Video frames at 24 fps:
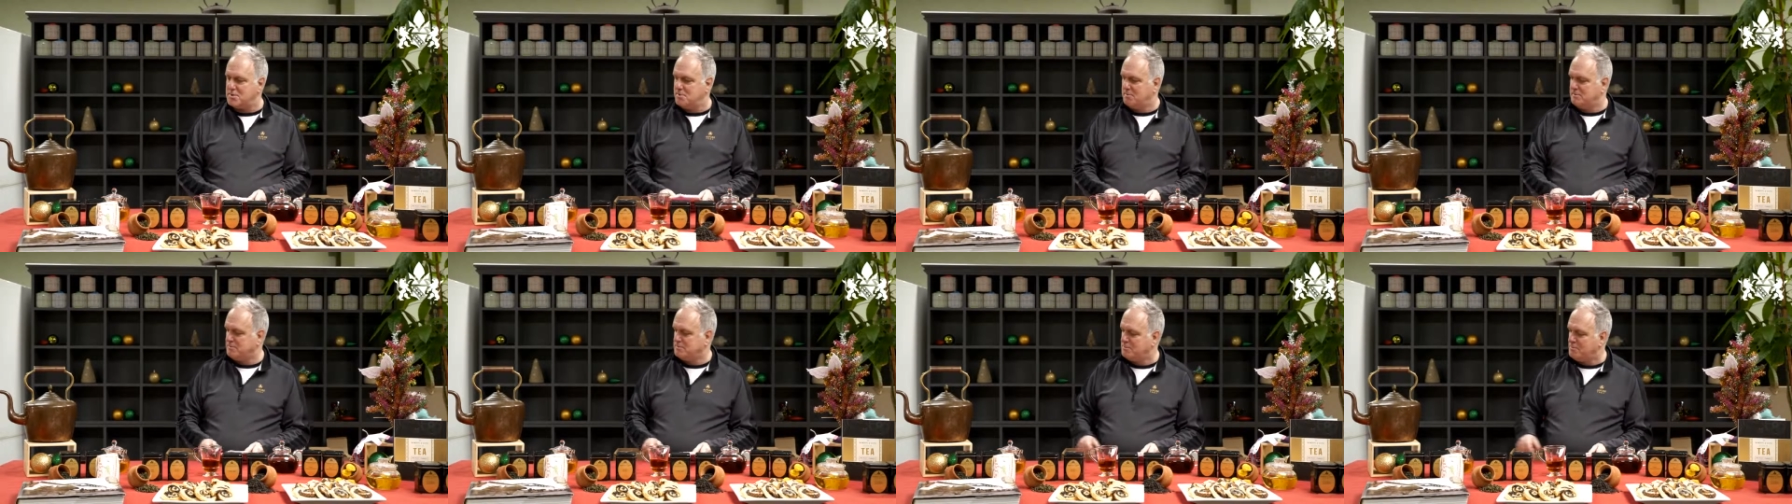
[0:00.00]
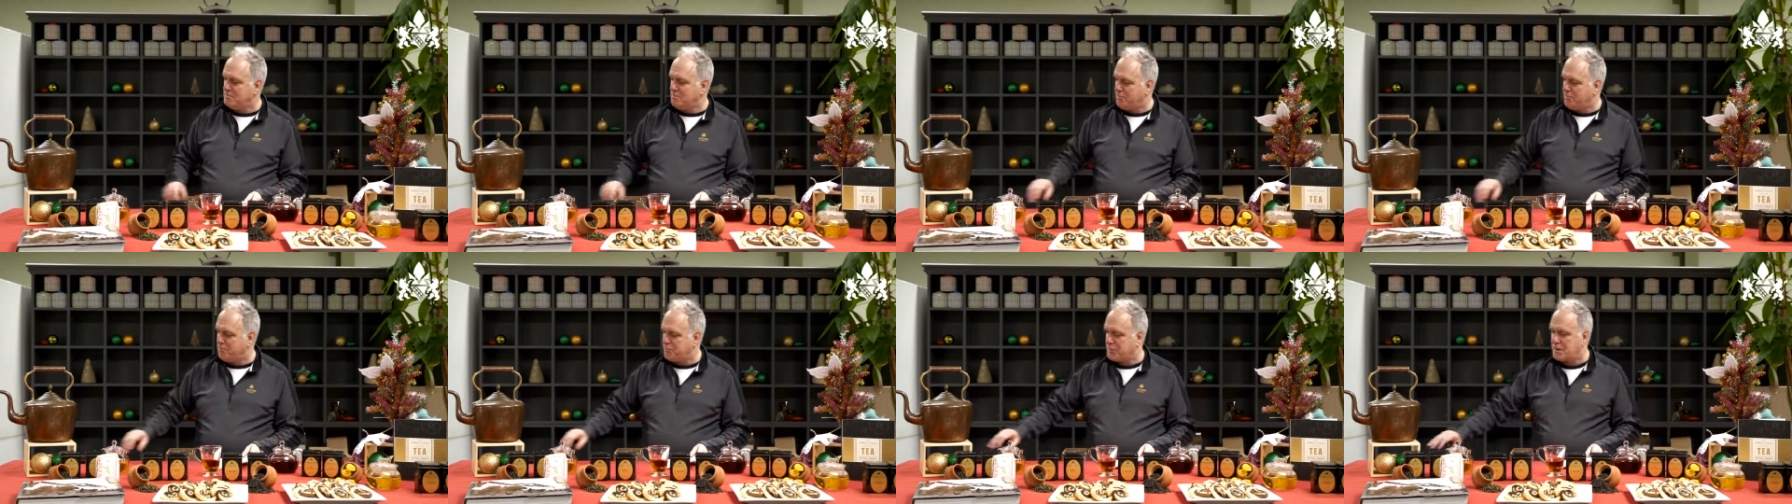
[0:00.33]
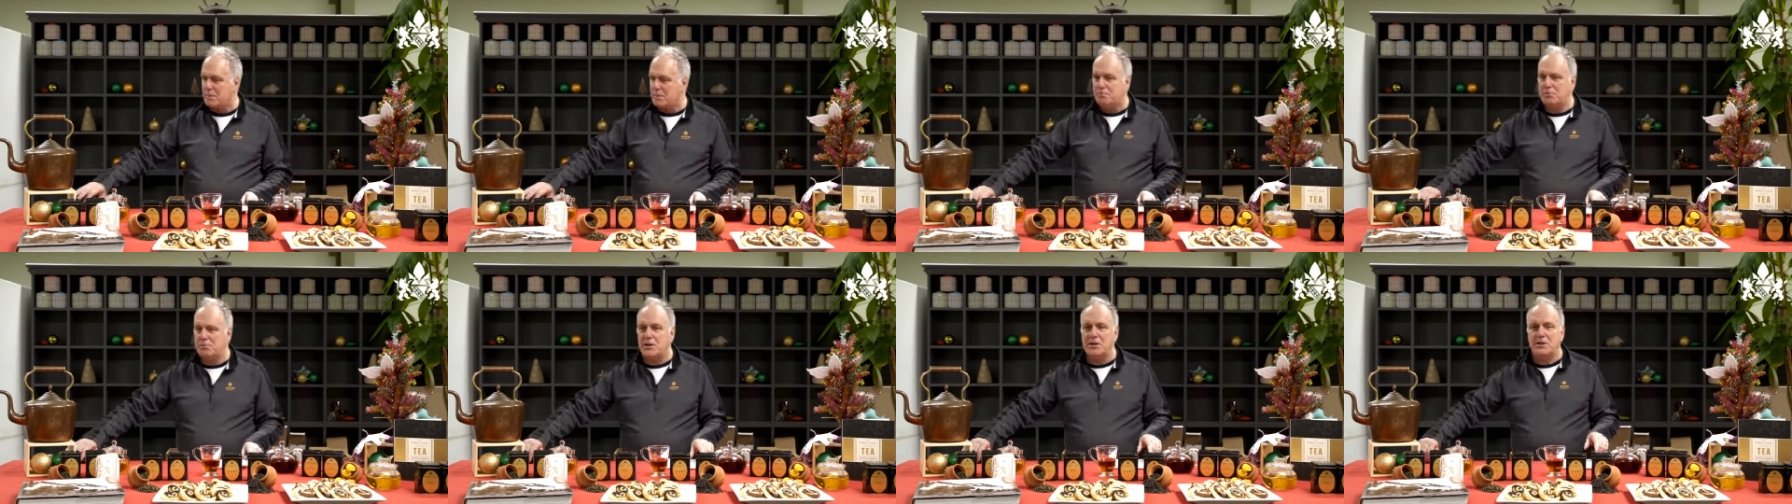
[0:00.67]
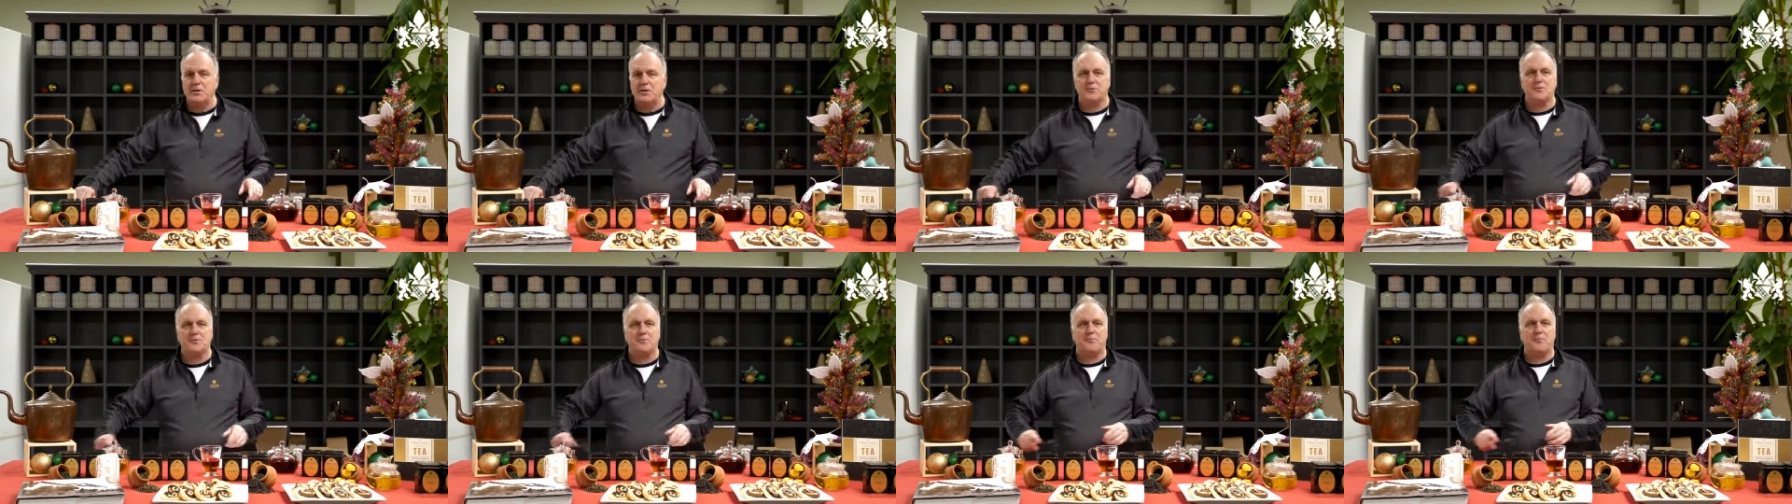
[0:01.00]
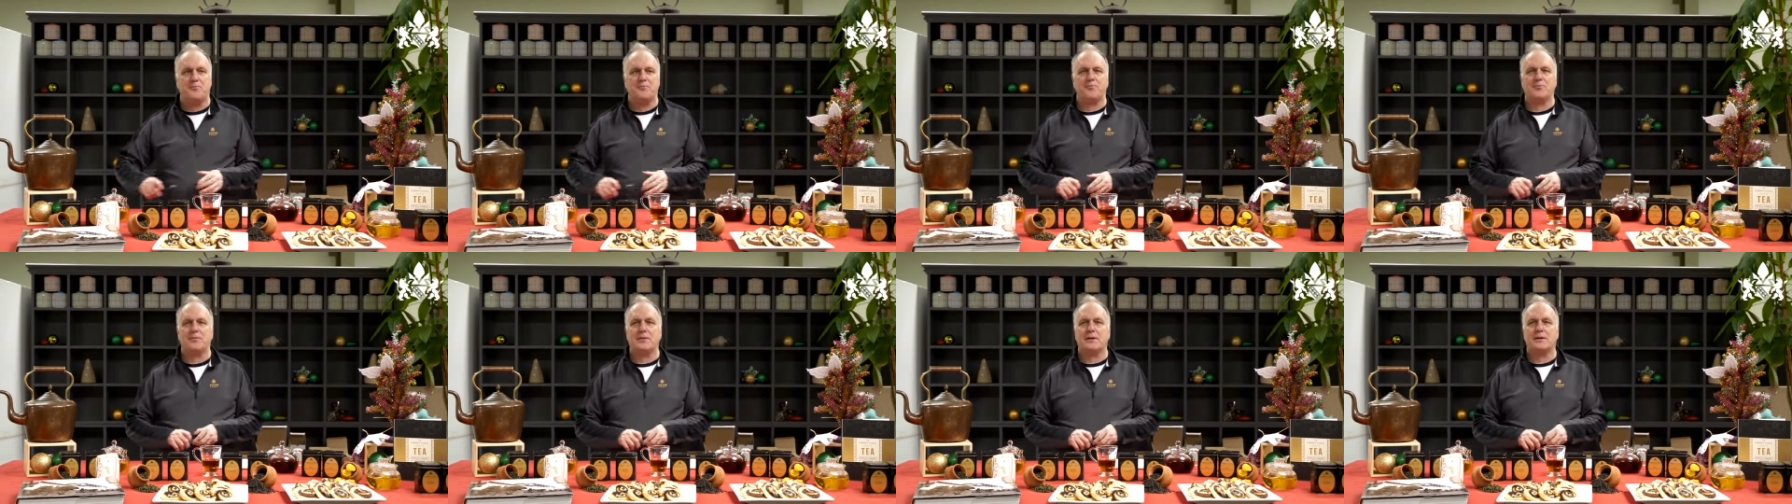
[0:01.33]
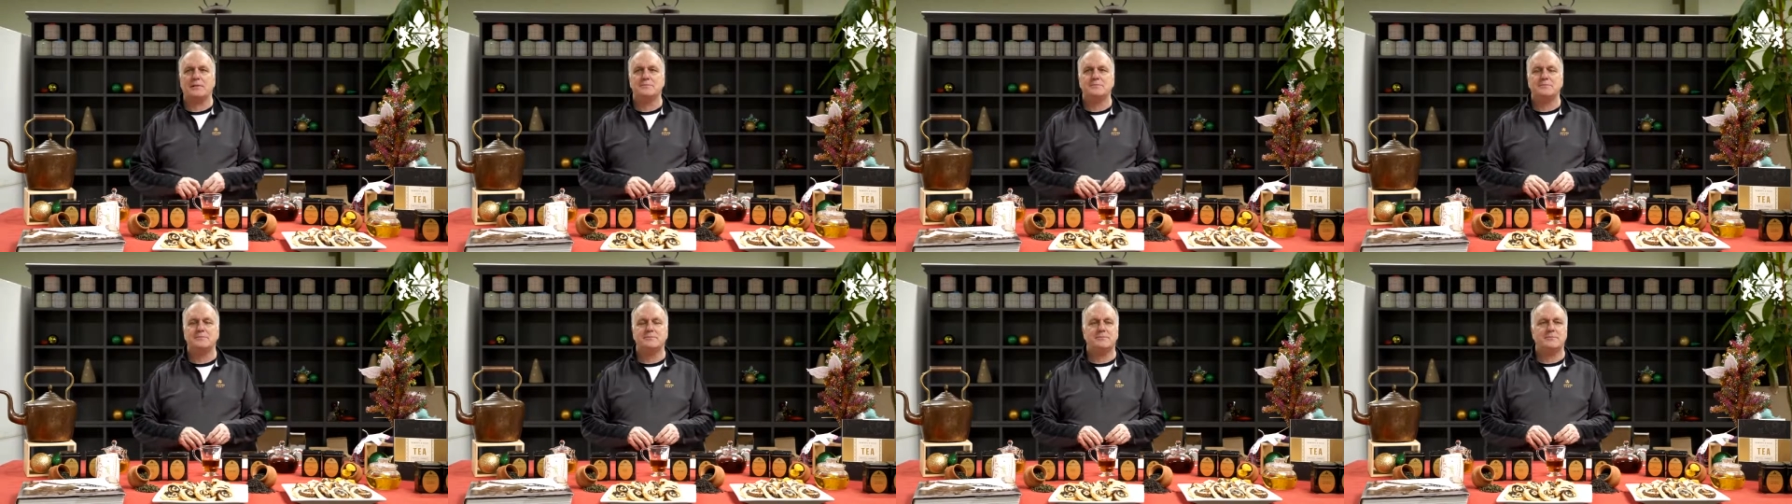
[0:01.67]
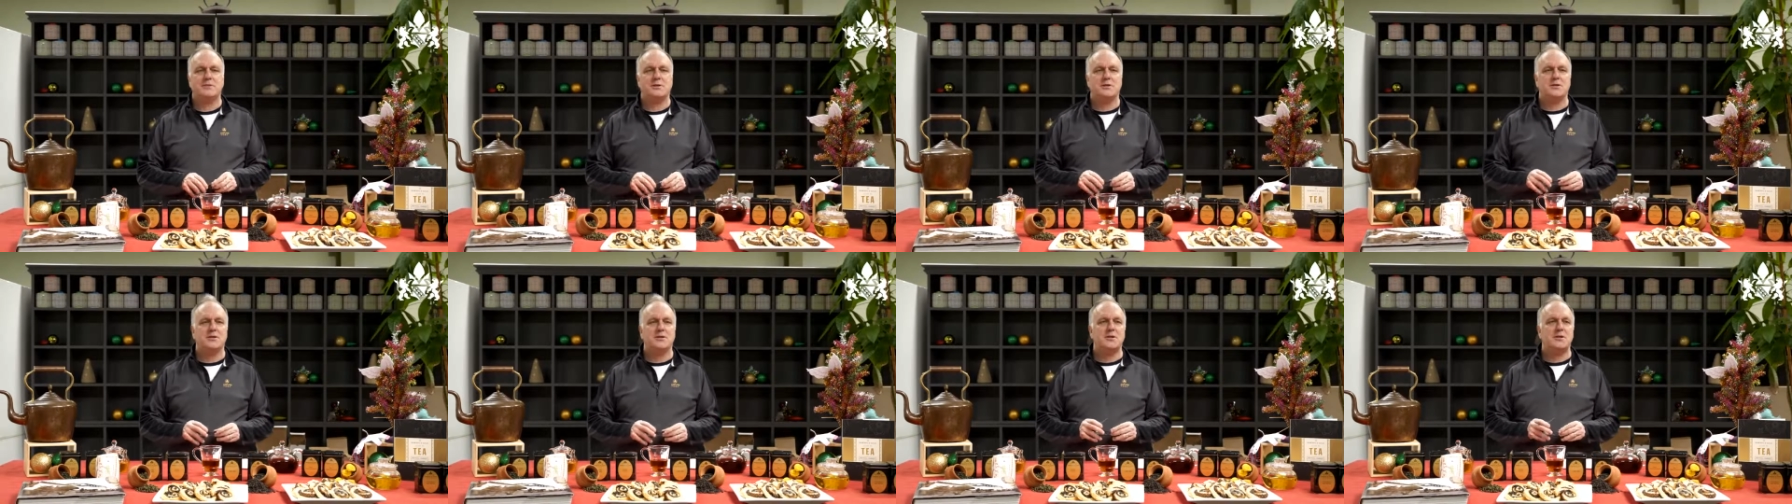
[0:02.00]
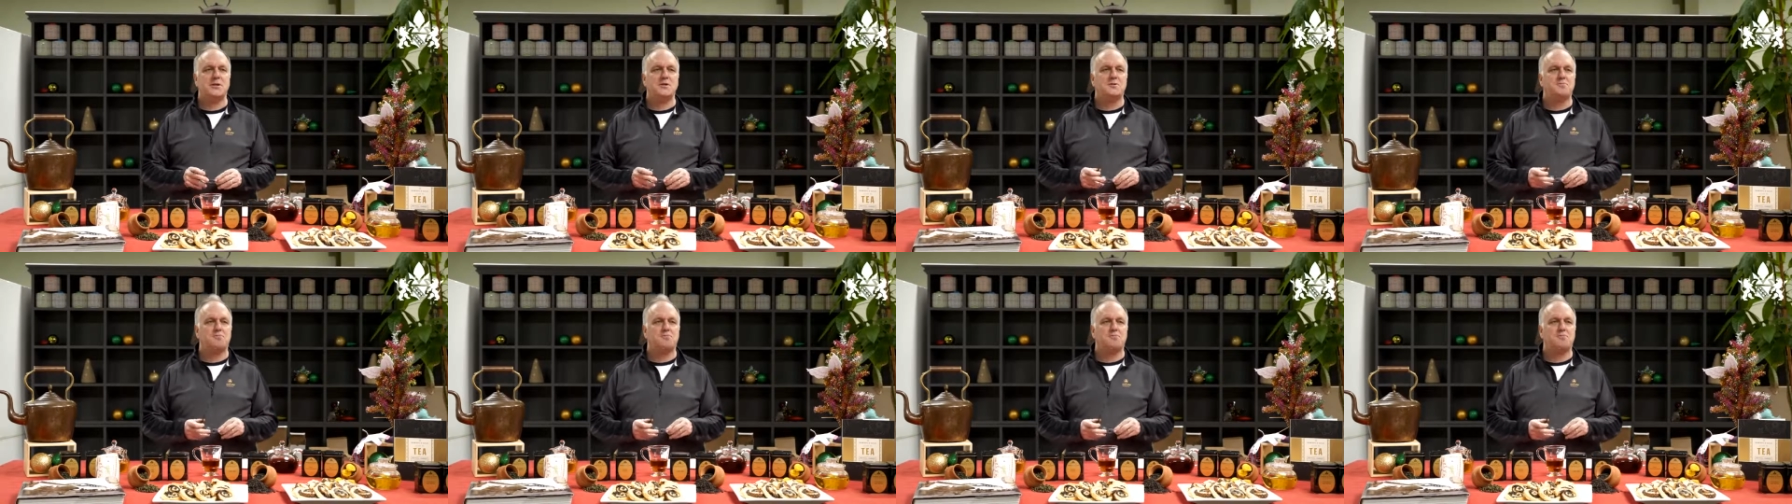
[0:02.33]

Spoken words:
Please. Teas, please.